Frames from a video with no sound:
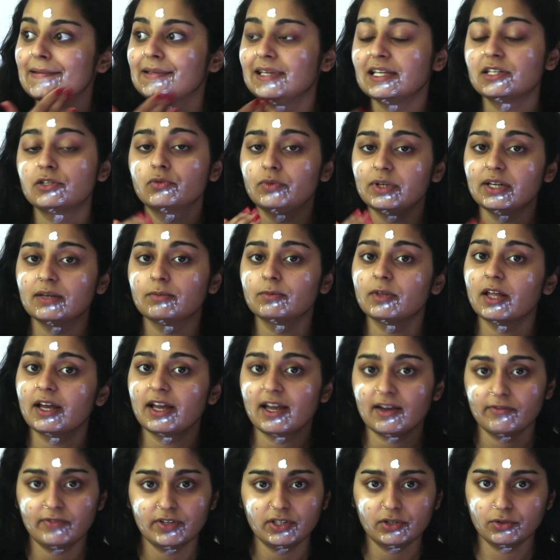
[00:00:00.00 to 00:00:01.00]
You need to reapply
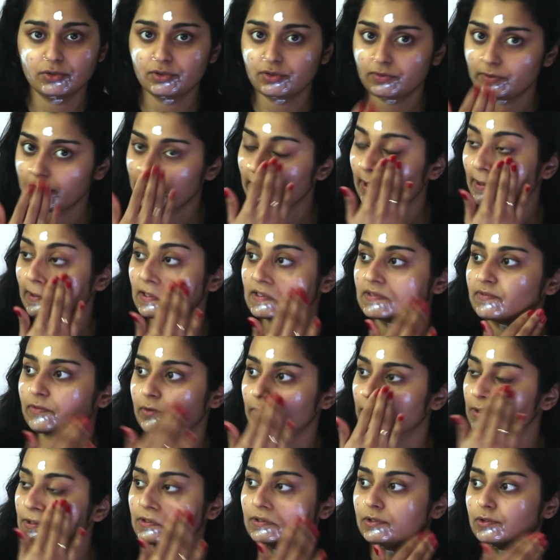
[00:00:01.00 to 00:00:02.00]
every 2 to 3 hours
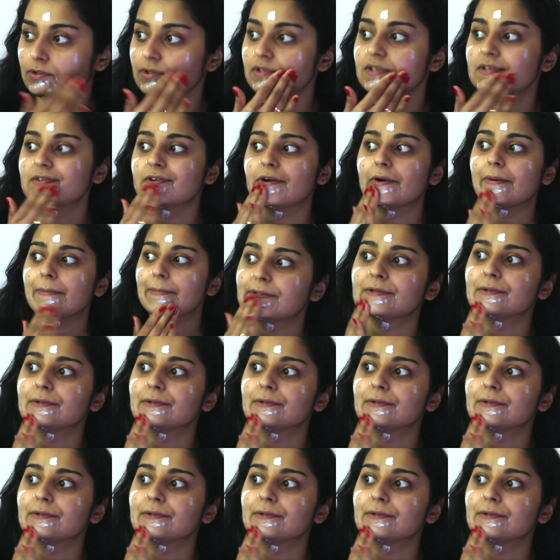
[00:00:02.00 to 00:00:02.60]
for it to do its job.